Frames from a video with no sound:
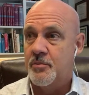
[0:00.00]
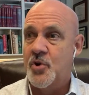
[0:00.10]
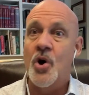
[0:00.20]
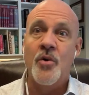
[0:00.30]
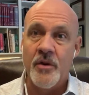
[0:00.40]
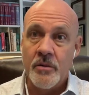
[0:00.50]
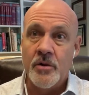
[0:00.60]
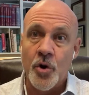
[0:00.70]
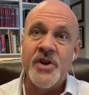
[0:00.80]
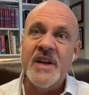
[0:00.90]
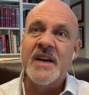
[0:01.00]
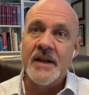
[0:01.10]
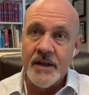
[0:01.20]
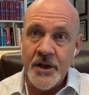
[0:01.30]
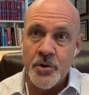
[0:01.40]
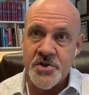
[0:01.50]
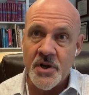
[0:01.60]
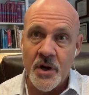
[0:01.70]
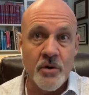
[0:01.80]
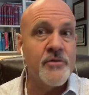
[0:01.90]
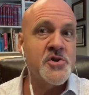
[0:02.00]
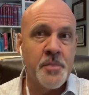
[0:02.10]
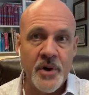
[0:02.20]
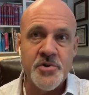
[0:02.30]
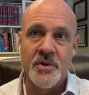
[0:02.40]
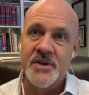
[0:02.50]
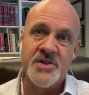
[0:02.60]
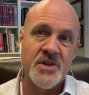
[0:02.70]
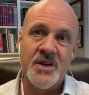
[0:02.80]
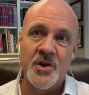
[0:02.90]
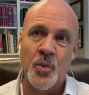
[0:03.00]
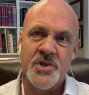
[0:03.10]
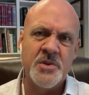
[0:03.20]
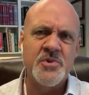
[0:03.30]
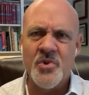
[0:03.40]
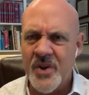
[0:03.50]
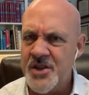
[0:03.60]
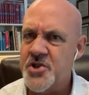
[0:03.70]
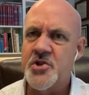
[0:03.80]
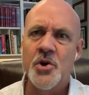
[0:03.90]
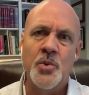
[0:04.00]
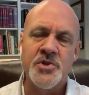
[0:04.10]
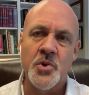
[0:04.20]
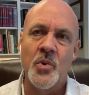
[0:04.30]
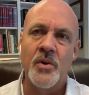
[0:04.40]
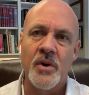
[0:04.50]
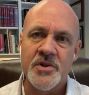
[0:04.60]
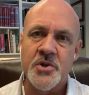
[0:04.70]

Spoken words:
call our deacon leaders together for spiritual insight and wisdom, so they just know what's going on.